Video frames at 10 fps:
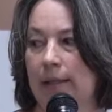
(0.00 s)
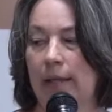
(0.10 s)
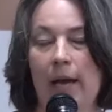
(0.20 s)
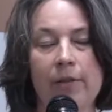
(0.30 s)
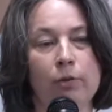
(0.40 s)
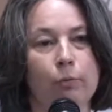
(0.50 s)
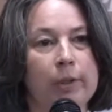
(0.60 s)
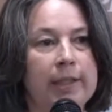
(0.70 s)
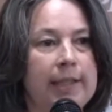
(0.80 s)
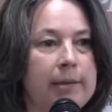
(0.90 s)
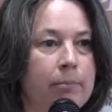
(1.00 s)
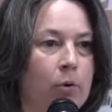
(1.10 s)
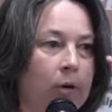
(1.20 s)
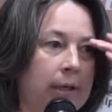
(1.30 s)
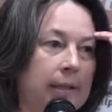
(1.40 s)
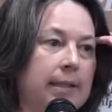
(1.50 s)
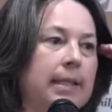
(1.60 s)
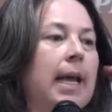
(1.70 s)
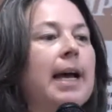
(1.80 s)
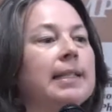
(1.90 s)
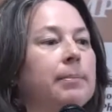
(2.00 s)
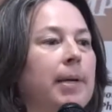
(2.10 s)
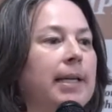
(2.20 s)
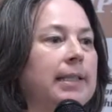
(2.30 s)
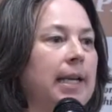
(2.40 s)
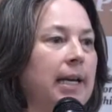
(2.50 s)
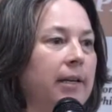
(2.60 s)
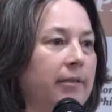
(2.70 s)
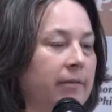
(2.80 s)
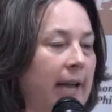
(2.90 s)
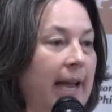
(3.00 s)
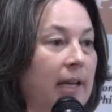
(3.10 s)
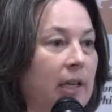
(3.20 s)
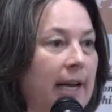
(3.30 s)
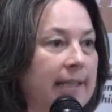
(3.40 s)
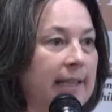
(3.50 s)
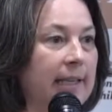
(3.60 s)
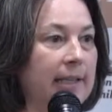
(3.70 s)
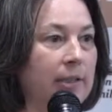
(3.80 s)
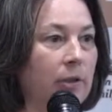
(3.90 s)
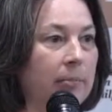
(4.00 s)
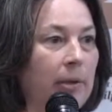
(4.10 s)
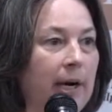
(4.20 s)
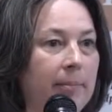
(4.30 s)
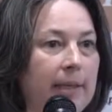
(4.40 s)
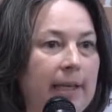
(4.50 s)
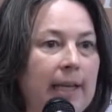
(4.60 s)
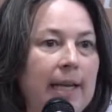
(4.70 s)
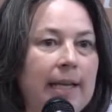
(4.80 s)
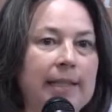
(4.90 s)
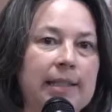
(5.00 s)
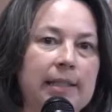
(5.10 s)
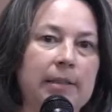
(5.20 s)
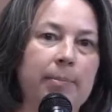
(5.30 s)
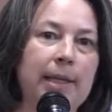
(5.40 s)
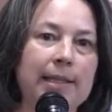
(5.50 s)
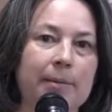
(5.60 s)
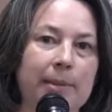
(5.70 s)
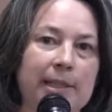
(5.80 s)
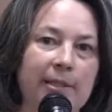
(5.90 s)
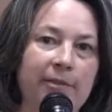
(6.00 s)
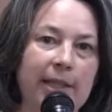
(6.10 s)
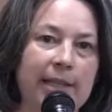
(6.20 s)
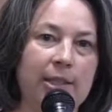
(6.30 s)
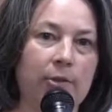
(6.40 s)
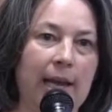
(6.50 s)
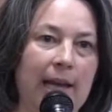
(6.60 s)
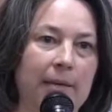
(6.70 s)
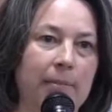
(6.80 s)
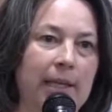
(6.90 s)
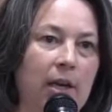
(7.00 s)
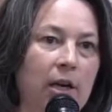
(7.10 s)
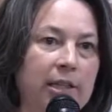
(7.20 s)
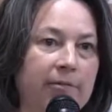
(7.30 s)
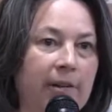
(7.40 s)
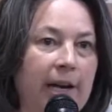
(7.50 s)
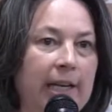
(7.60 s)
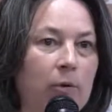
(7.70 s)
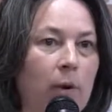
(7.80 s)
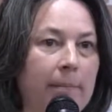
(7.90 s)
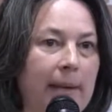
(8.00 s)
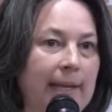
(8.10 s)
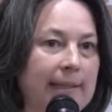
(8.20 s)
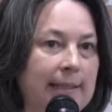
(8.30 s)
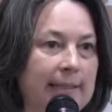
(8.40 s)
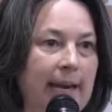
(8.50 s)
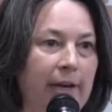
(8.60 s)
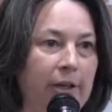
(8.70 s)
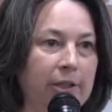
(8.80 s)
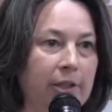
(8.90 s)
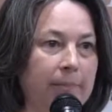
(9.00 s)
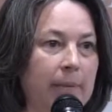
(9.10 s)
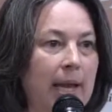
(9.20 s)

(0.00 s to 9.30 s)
The other really important aspect of analyzing a historic property is to be as specific as you can be on defining what makes its character.